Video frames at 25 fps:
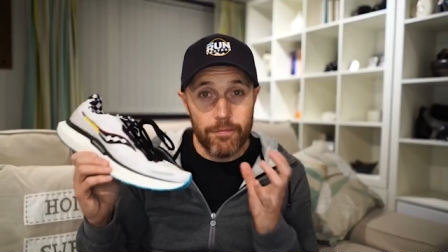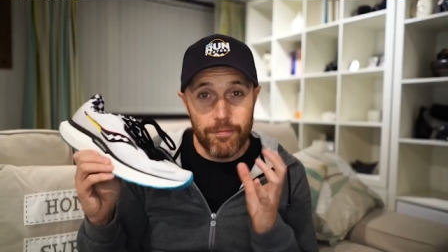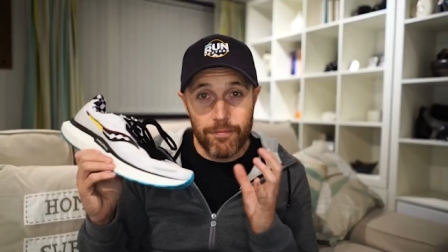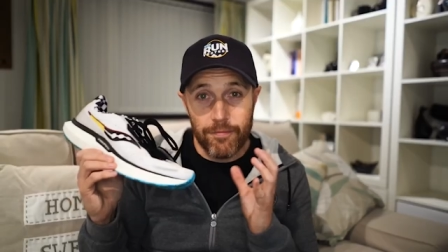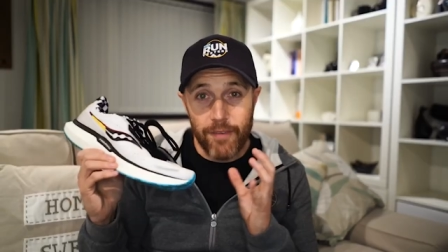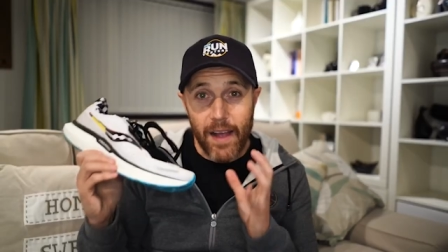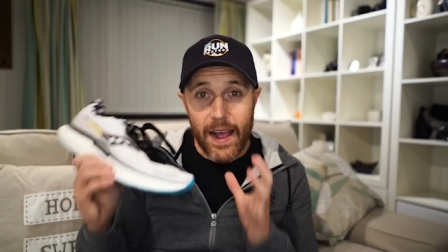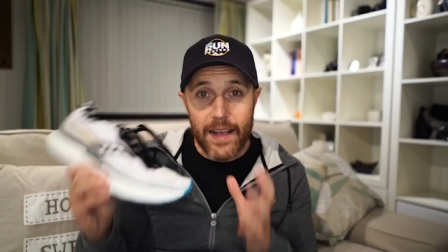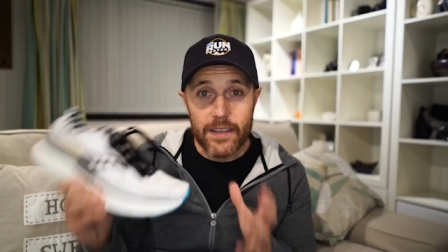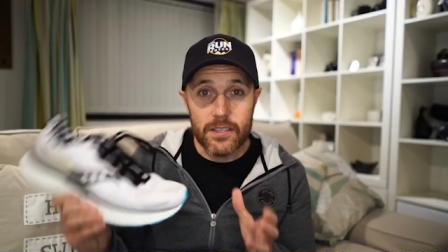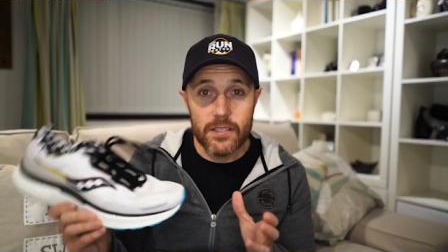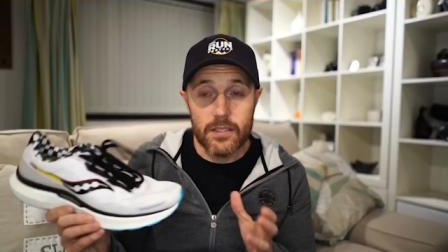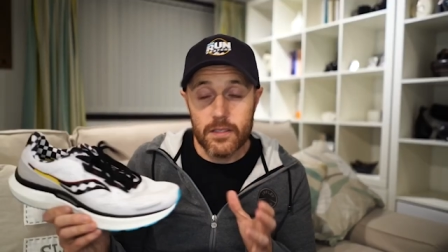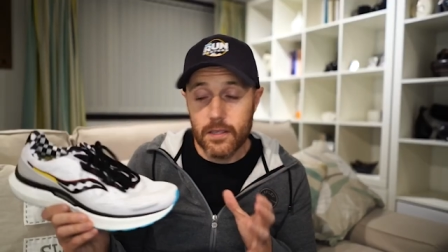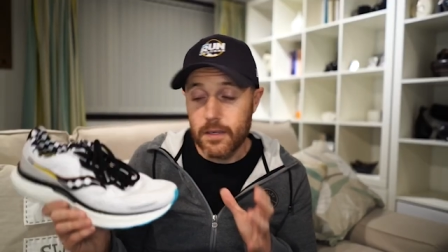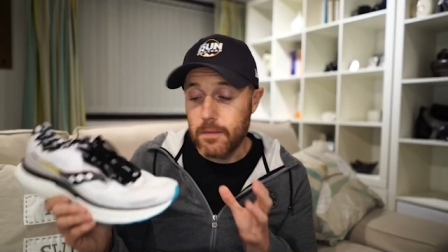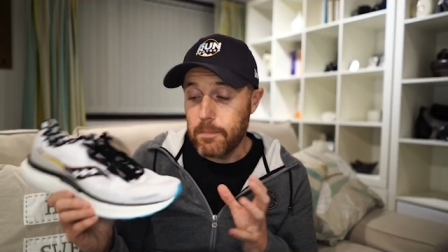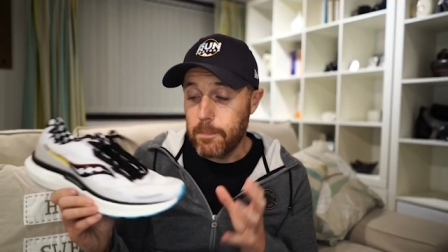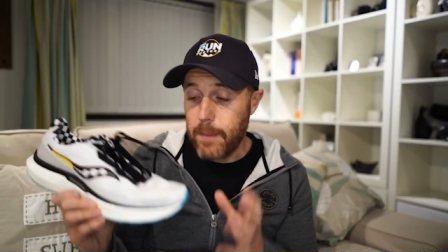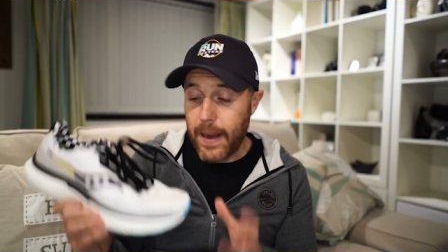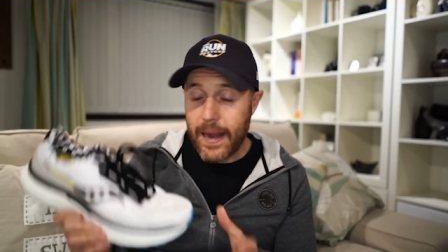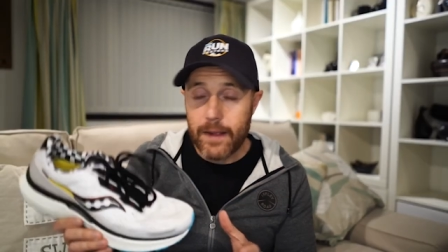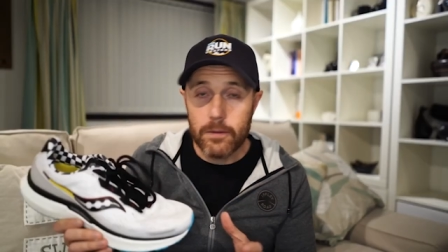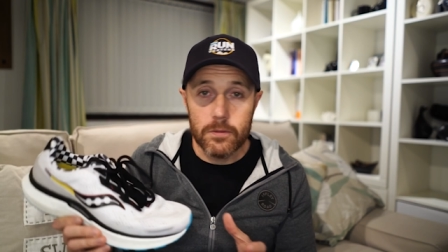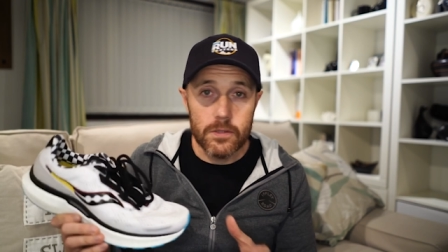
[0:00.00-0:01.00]
fast
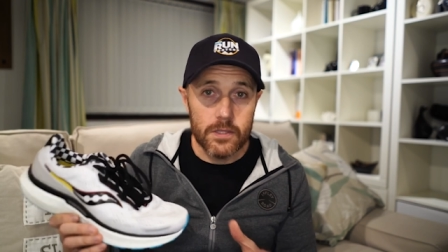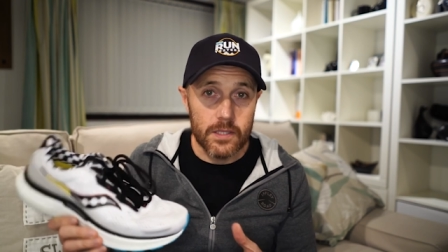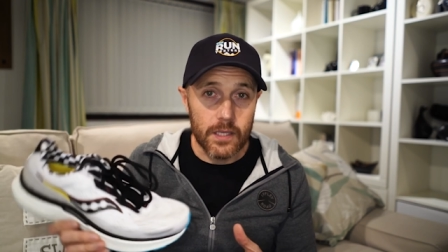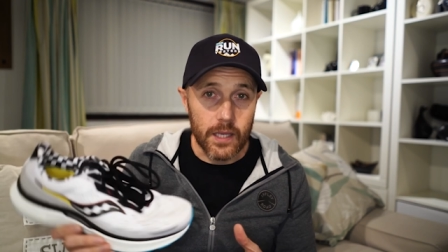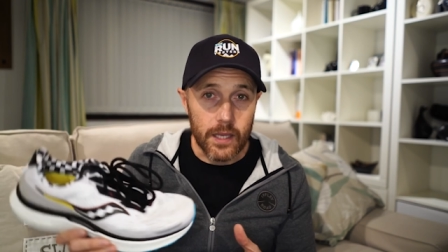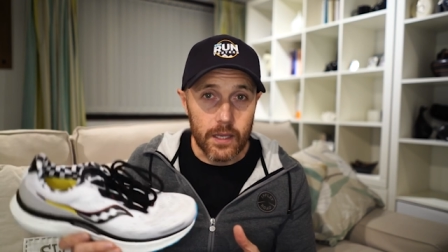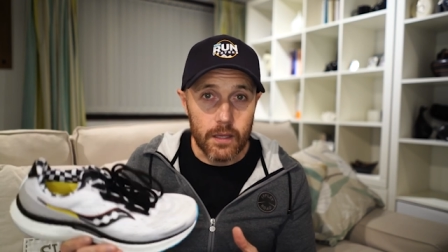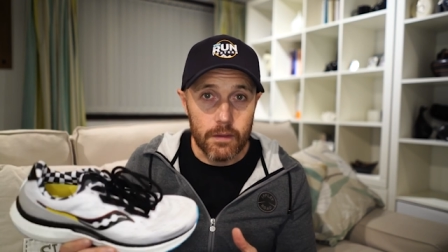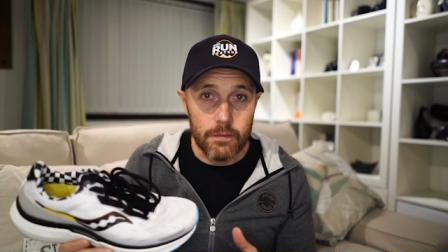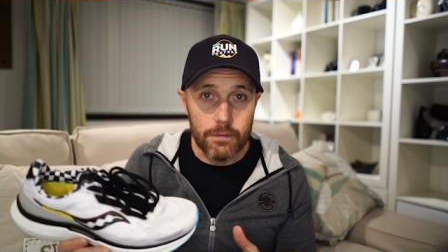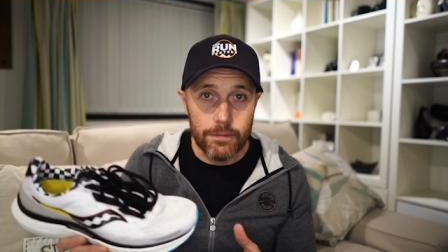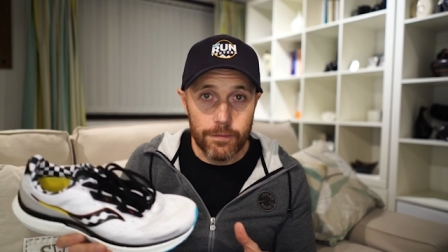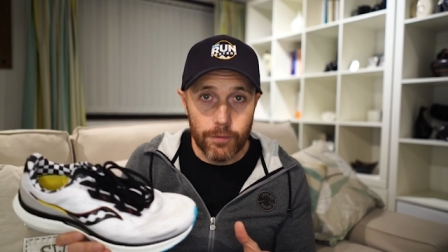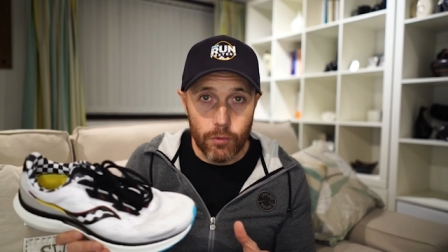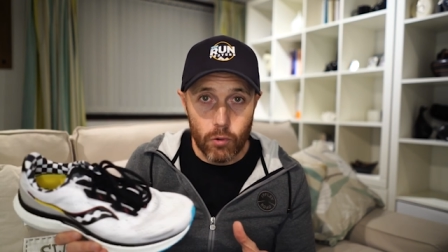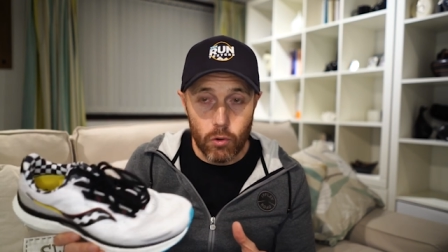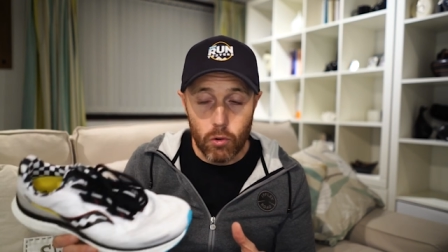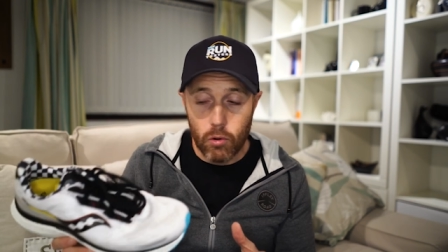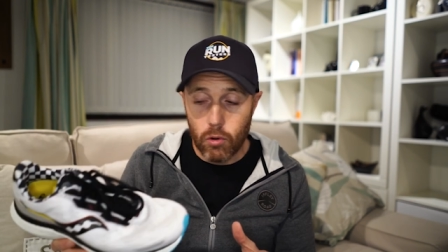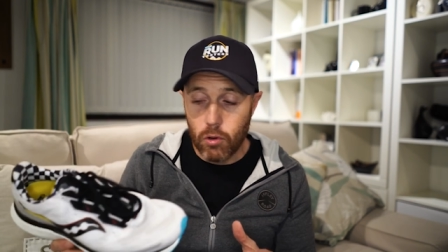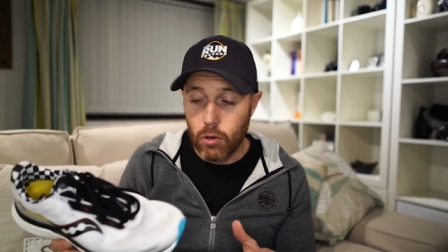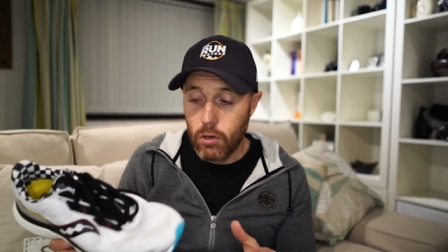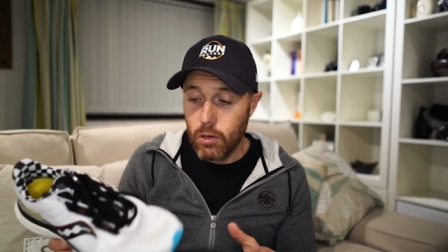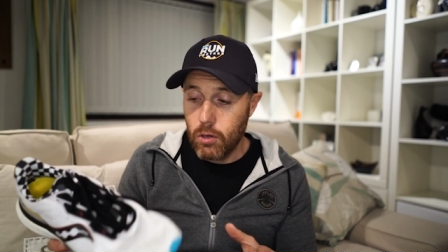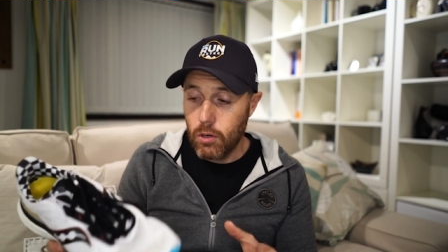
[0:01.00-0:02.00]
and bouncy
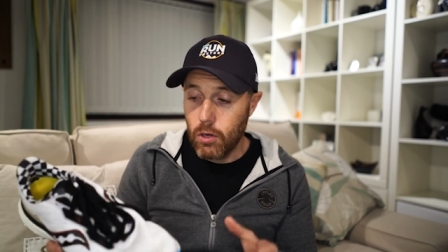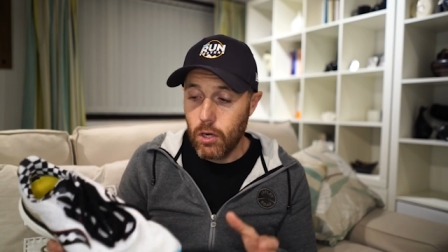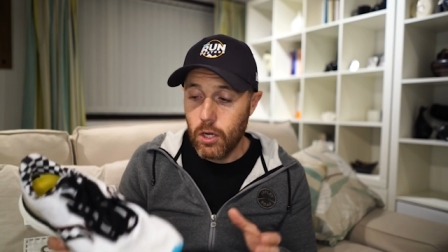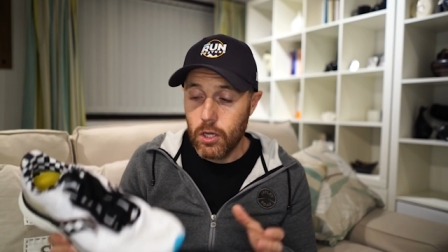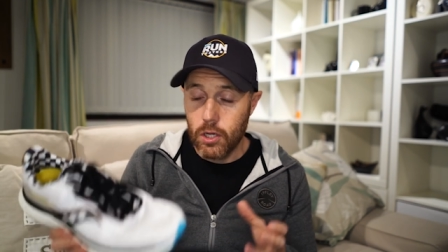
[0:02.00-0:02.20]
for